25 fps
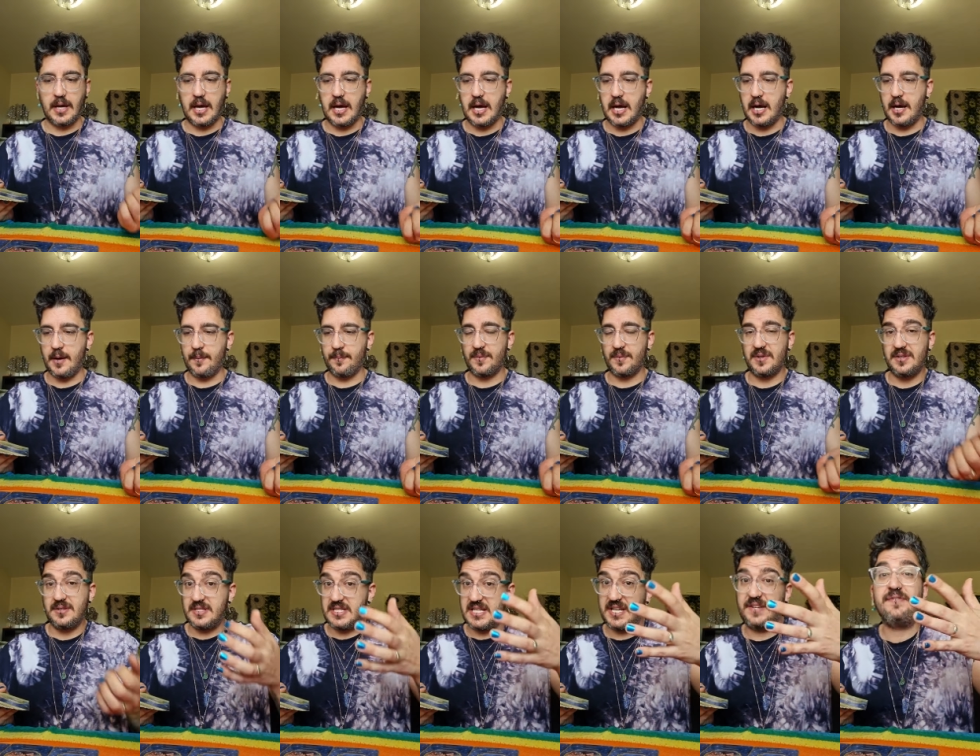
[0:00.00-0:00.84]
Um,
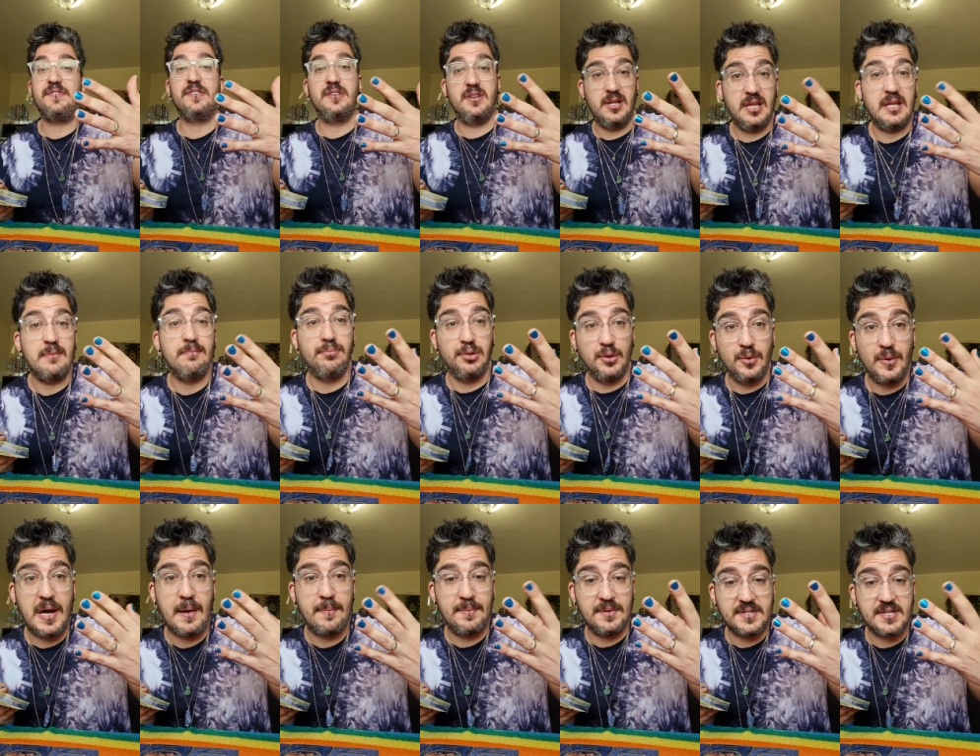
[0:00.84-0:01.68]
definitely, Blue
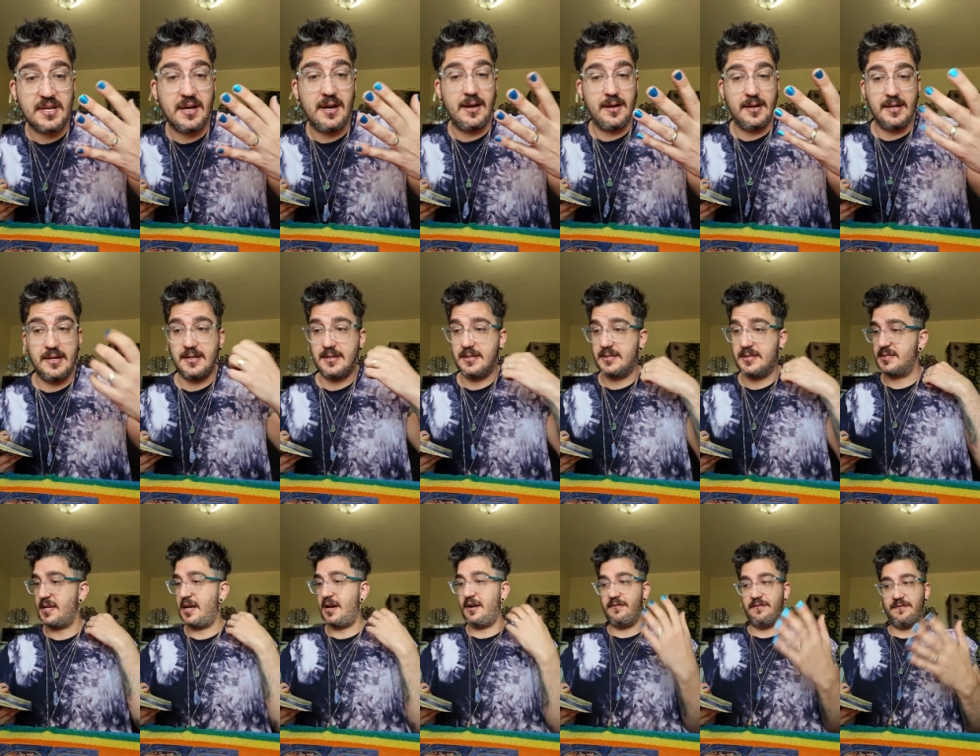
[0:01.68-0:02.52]
Apatite is
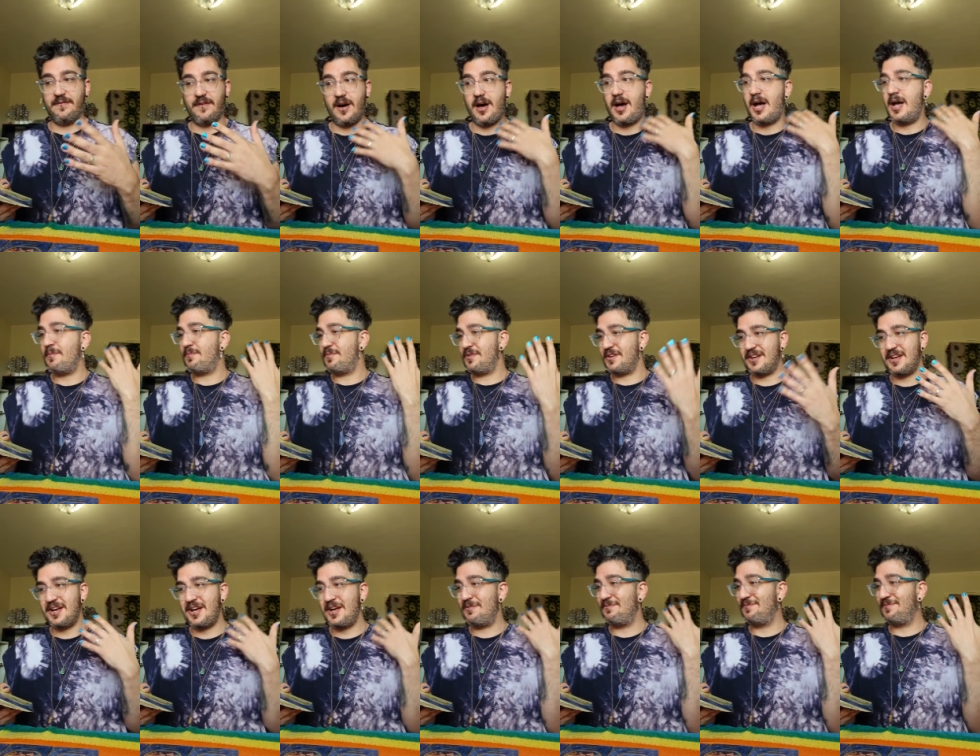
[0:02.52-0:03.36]
a vibe that
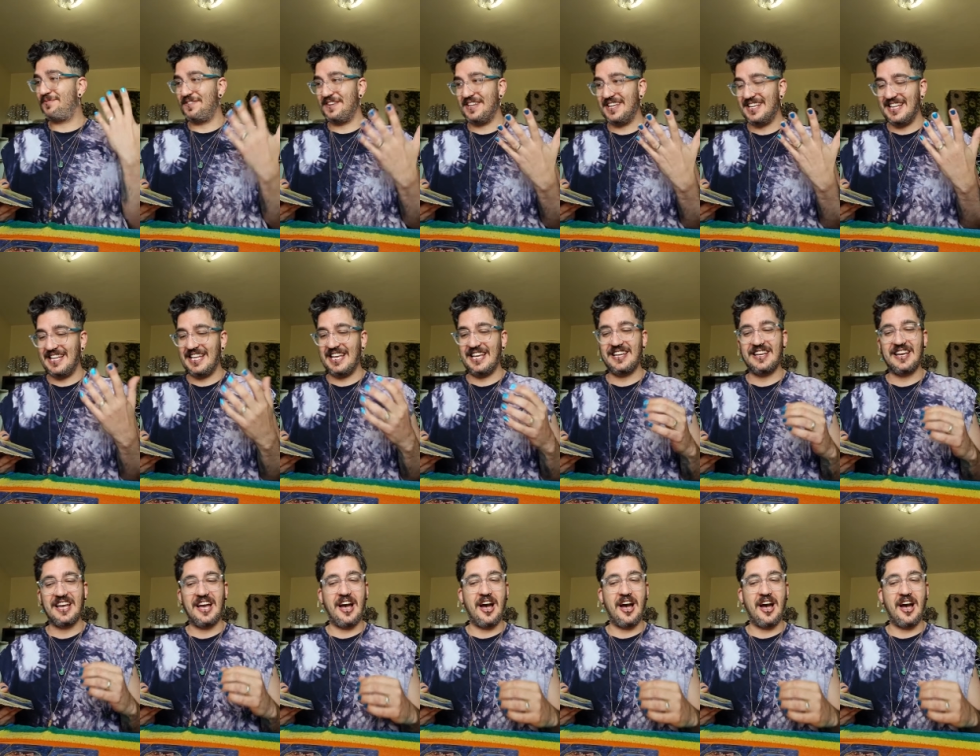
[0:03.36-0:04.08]
I'm feeling.